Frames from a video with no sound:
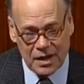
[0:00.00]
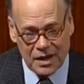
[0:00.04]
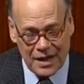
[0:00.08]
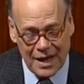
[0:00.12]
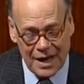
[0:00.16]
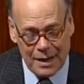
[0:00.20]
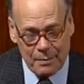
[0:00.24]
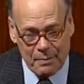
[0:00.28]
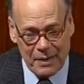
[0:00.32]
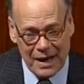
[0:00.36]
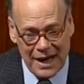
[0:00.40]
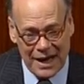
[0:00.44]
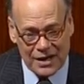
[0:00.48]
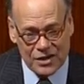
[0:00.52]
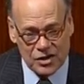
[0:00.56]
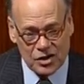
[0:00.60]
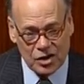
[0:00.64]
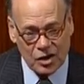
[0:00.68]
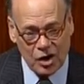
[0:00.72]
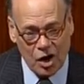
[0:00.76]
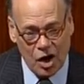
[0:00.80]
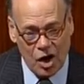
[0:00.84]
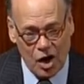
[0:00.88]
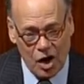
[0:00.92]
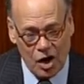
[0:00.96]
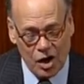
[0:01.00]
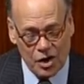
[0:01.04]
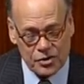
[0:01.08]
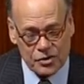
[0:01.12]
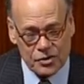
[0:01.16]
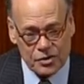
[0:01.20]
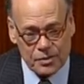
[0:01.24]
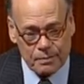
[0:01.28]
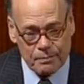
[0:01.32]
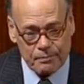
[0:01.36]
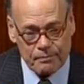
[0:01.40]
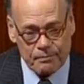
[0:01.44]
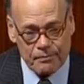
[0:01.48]
they passed
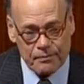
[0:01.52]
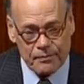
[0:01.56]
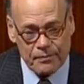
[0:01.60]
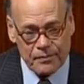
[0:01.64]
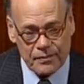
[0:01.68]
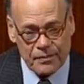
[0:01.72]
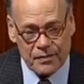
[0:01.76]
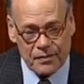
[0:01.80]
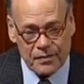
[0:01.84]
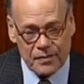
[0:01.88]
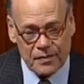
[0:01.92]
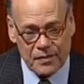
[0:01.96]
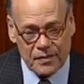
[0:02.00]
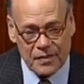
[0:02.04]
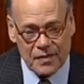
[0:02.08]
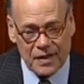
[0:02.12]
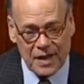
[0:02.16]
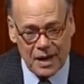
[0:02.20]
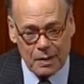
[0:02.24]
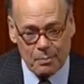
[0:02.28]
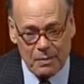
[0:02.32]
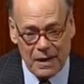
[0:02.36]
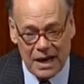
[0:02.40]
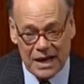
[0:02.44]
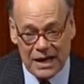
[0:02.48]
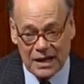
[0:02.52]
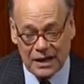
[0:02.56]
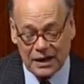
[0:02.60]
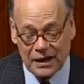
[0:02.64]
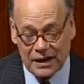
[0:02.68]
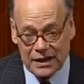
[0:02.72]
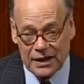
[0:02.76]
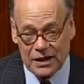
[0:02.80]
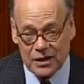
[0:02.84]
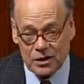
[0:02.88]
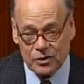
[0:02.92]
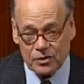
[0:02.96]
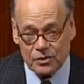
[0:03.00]
laws that made
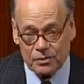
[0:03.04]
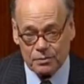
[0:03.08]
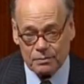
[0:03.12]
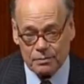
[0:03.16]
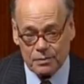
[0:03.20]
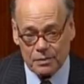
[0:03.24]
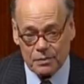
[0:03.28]
illegal